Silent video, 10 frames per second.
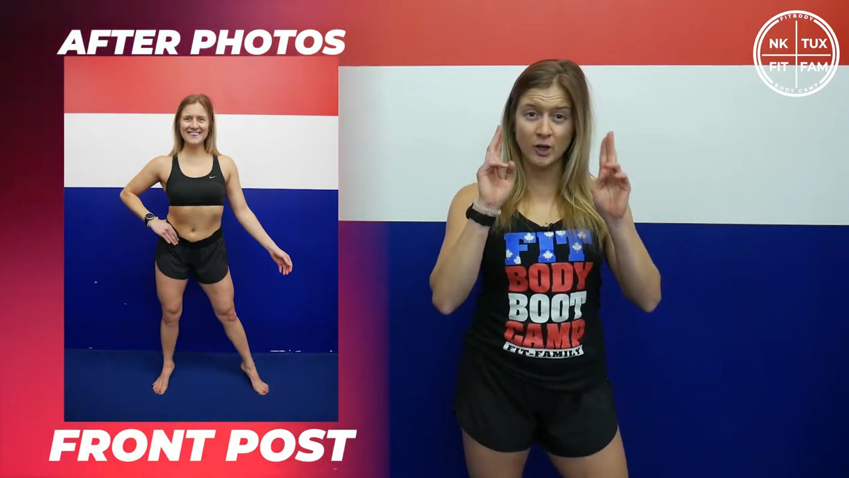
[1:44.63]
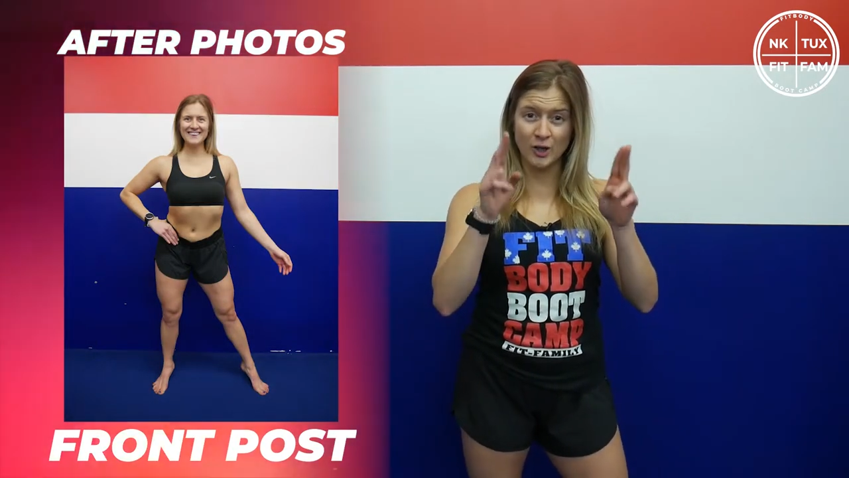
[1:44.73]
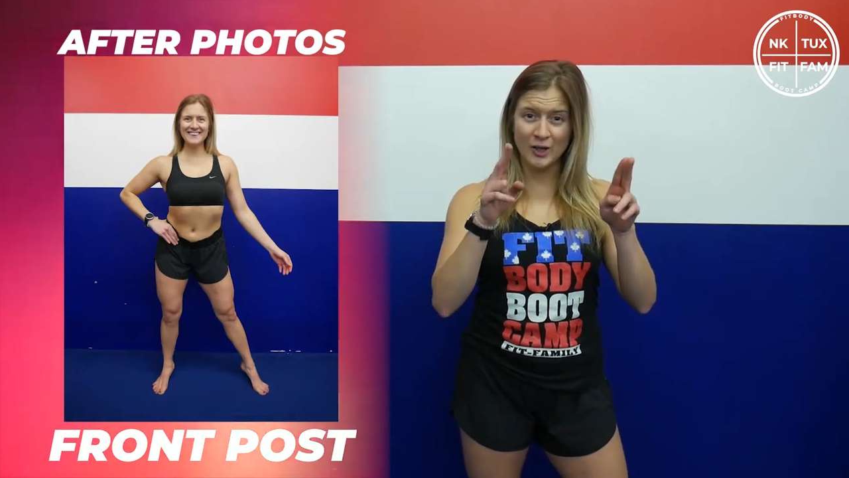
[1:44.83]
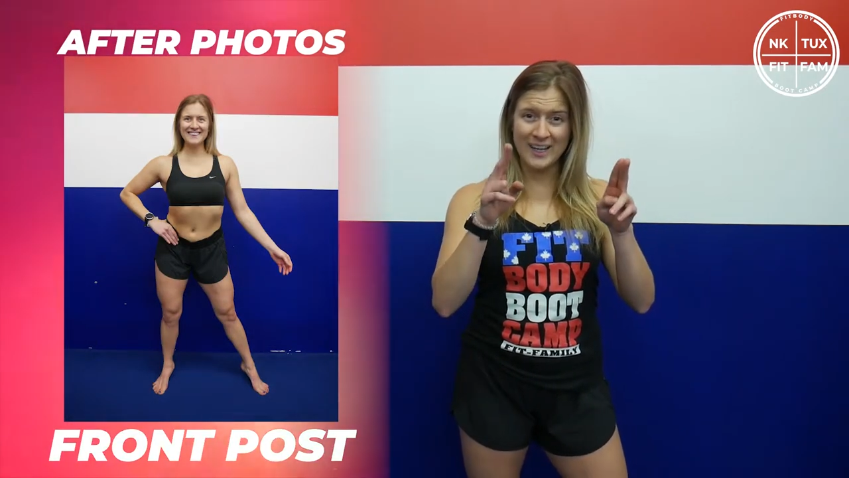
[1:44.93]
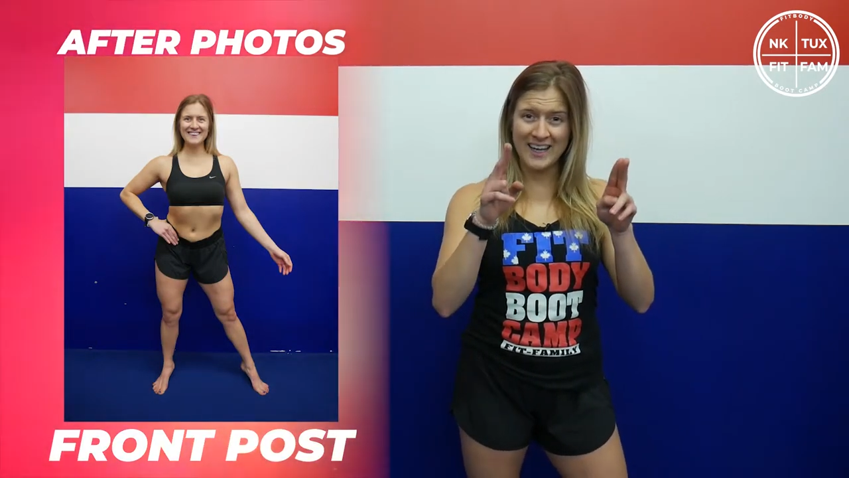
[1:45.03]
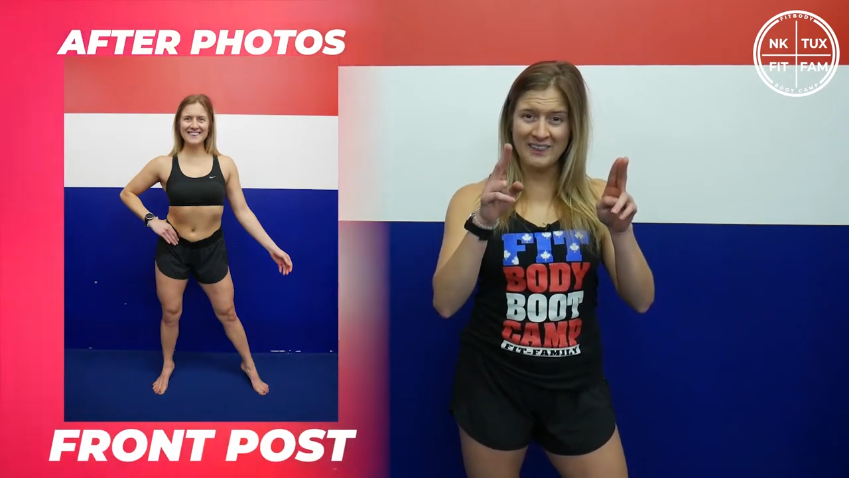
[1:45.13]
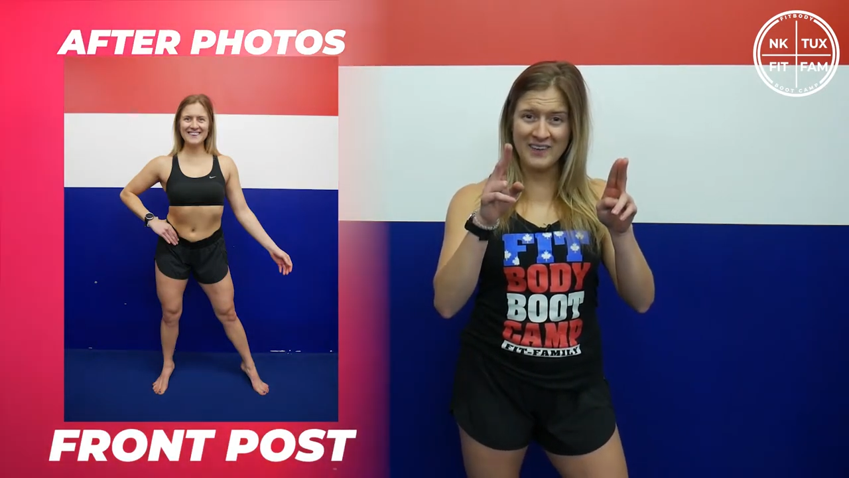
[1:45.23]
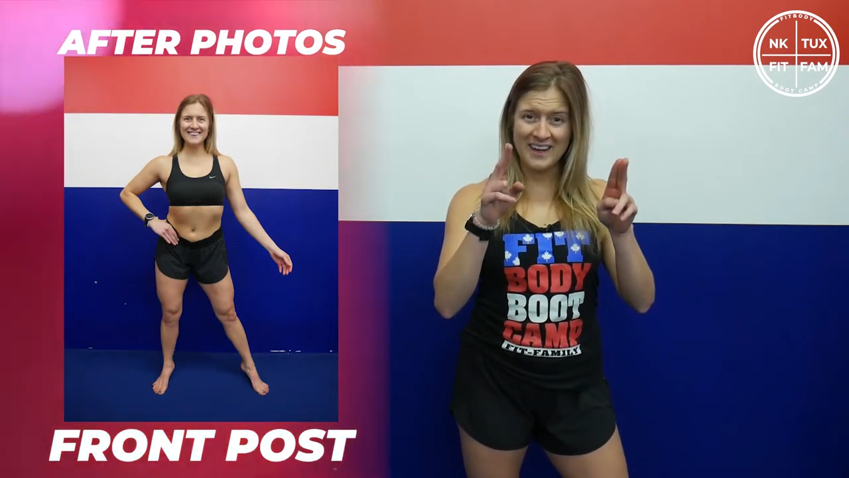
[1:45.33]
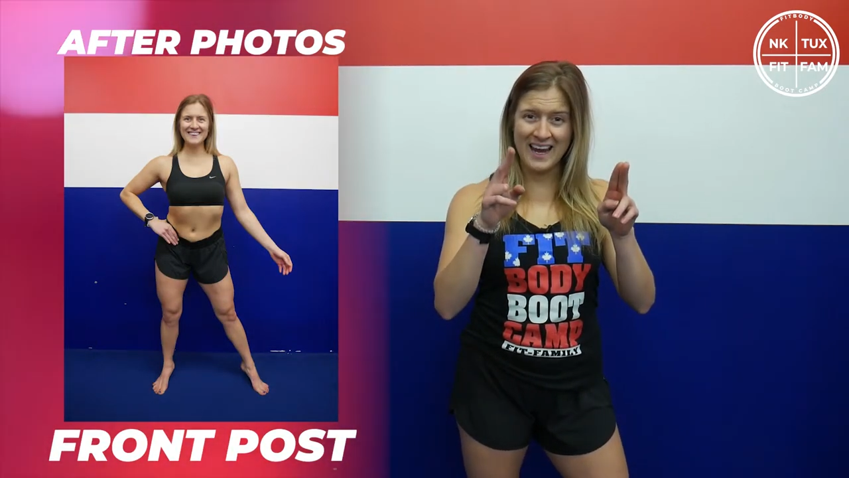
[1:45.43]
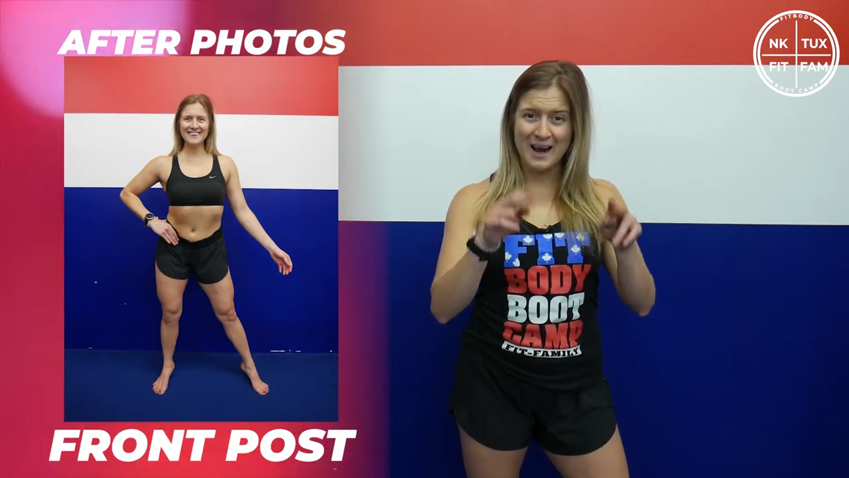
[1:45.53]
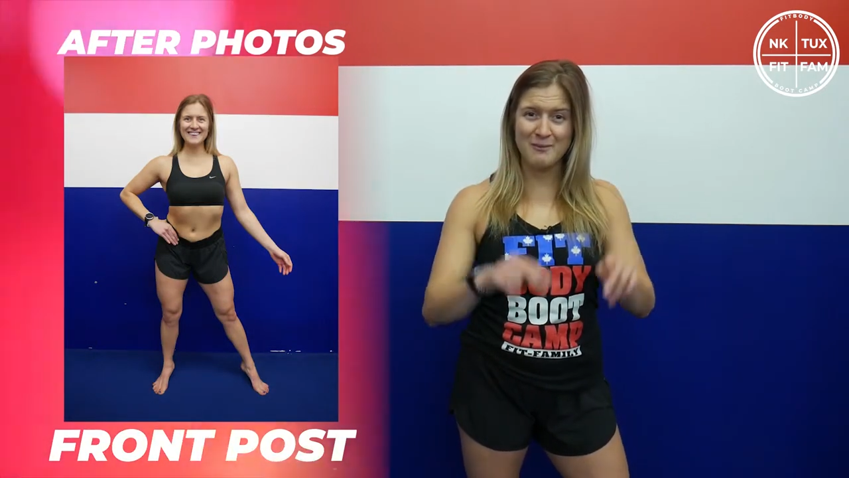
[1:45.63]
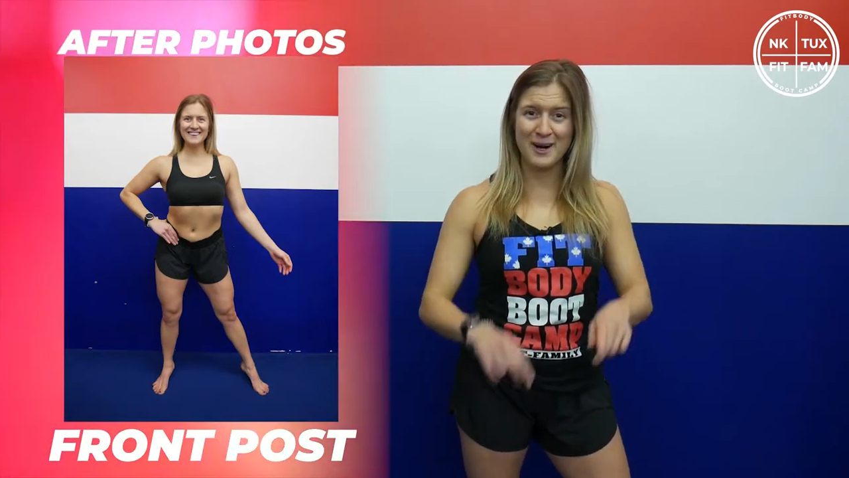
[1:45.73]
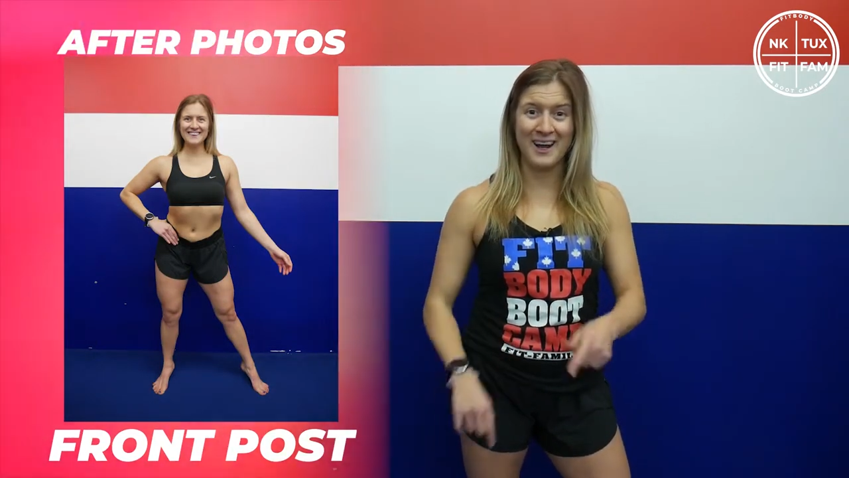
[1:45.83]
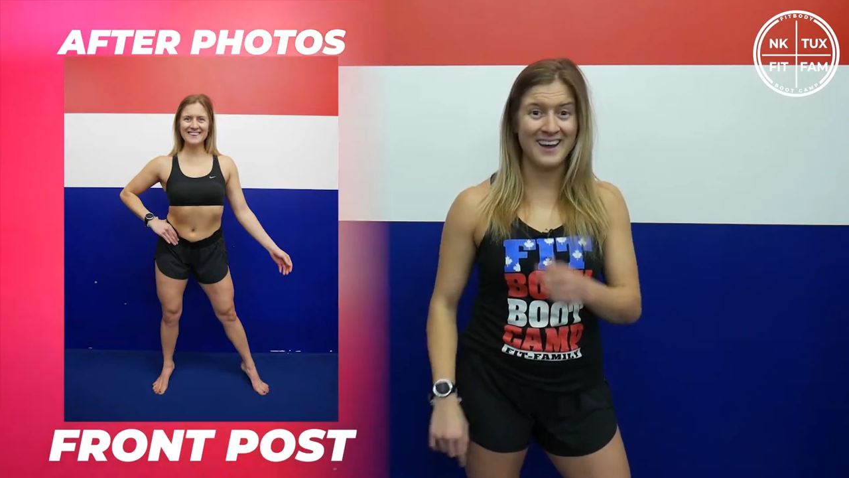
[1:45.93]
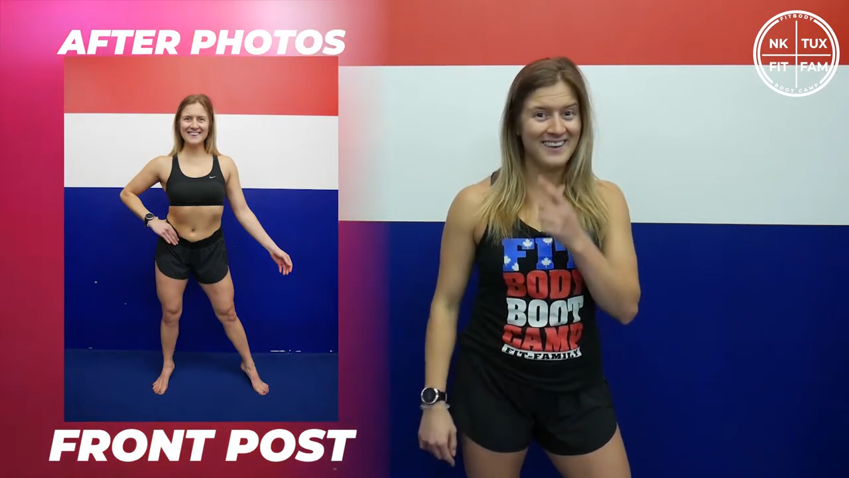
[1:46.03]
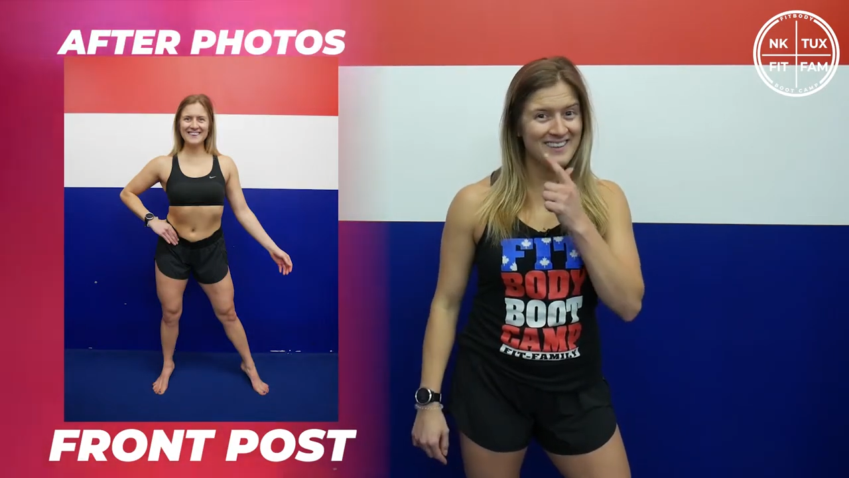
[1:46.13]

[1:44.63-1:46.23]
looking at the camera,